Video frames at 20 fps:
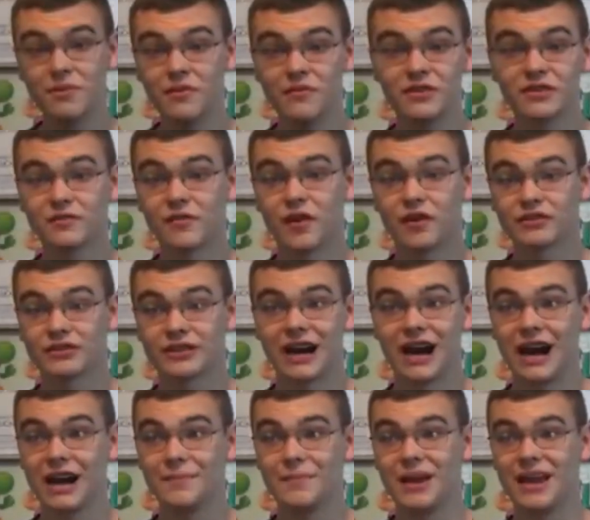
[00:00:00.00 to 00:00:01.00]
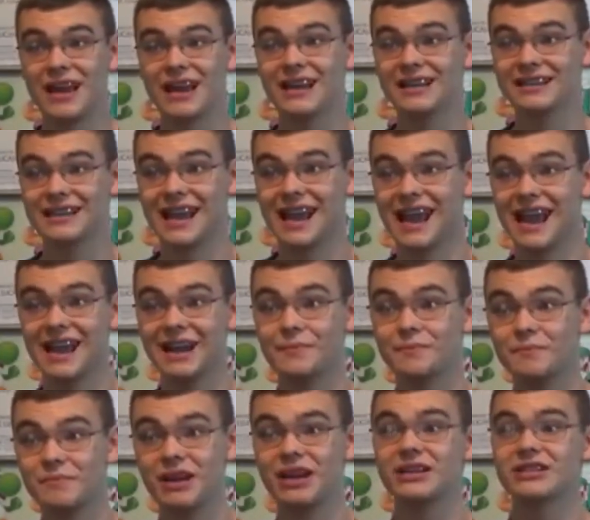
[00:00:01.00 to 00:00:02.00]
movies of all time, and
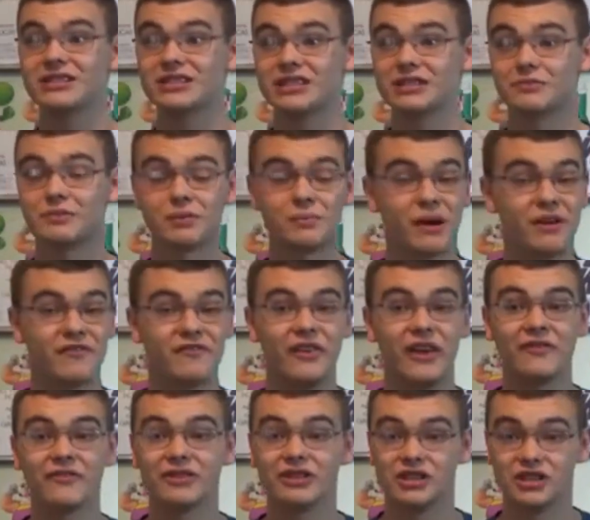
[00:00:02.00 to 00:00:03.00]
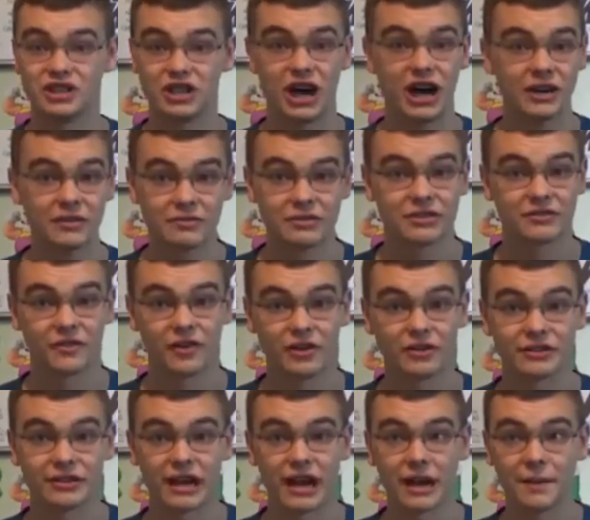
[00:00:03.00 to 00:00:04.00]
animation is one of my favorite genres of
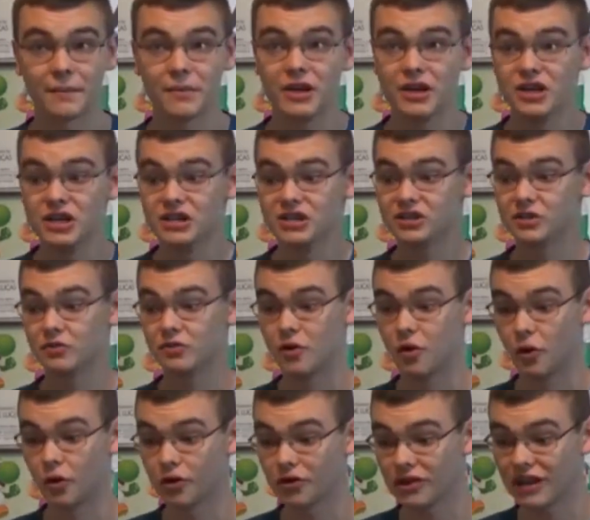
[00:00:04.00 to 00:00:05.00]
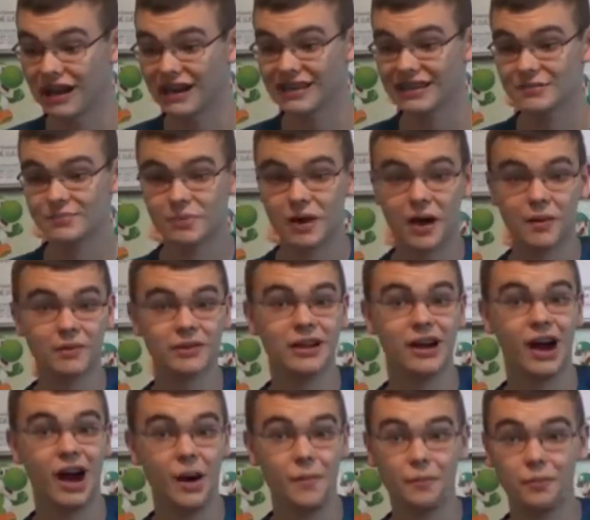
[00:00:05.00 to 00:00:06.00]
all time. So Coraline is
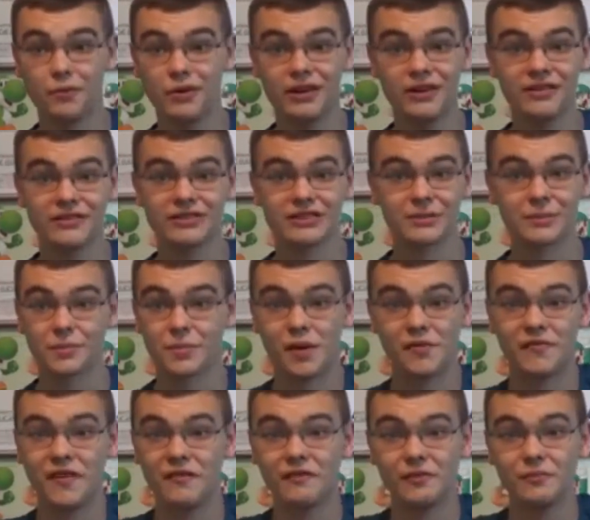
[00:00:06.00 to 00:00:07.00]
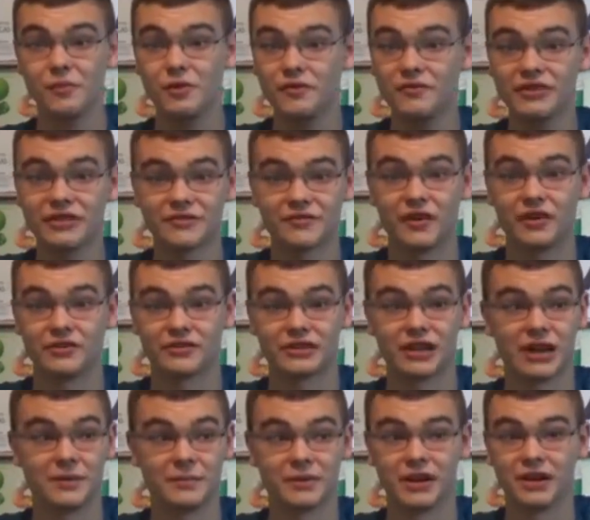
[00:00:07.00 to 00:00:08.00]
probably up with some of my favorite movies of all
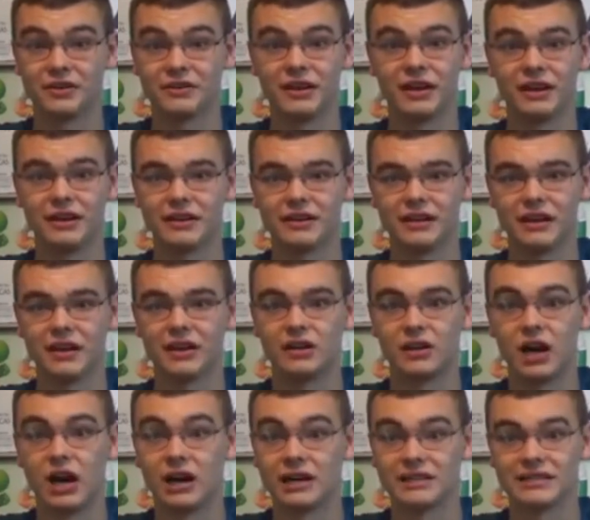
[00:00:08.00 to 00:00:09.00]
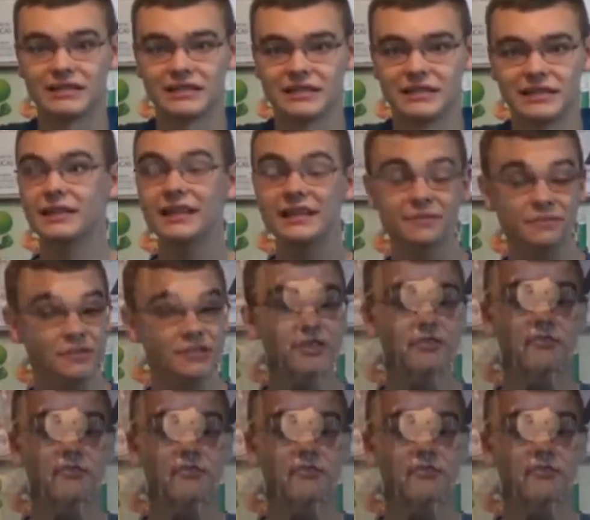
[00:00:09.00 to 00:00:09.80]
time, in all honesty. And this was